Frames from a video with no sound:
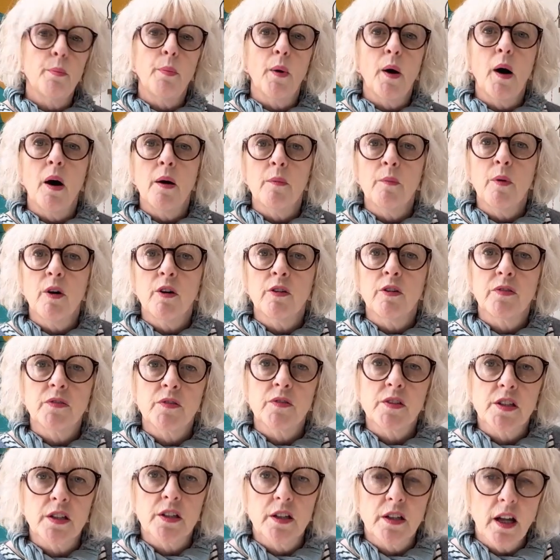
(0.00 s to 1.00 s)
But I'm off
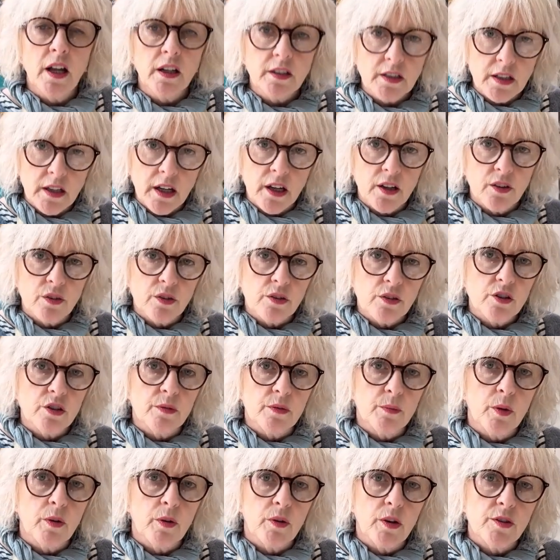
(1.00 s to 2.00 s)
to Ludlow
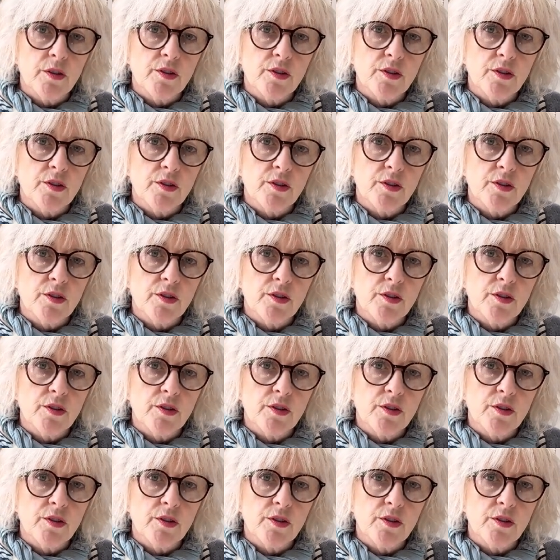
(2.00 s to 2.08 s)
tomorrow